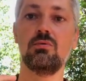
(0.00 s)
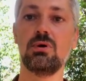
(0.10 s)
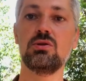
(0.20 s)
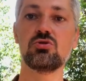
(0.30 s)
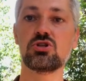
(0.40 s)

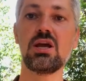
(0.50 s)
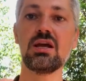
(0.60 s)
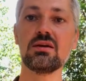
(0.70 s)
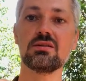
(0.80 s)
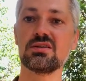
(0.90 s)
when you
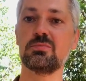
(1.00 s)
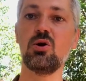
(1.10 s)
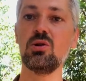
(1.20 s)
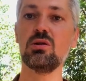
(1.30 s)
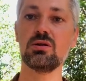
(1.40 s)
shake this
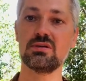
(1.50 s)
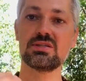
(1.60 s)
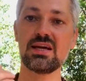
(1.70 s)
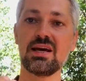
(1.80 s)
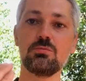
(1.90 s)
ball, the
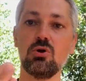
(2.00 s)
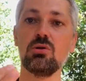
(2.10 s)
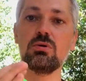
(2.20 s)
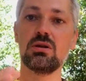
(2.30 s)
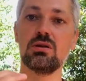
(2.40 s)
second
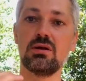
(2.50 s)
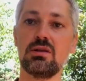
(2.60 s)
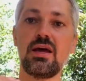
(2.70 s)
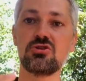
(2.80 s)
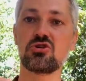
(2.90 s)
ball will
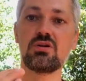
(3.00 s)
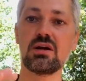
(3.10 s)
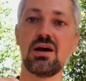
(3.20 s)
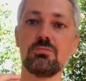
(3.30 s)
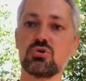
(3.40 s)

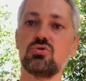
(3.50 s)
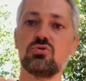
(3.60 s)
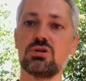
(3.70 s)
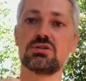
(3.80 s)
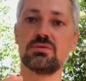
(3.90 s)
naturally come to do
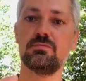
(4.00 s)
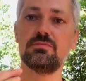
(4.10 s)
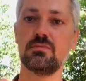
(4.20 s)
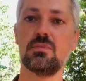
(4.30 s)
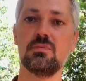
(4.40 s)
this.
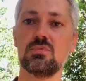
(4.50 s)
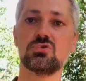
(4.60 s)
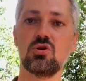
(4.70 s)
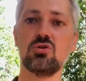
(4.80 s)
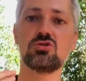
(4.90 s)

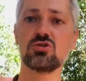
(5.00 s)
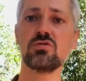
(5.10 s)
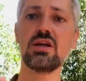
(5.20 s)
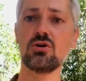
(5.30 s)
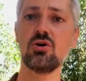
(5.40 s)
So concentrate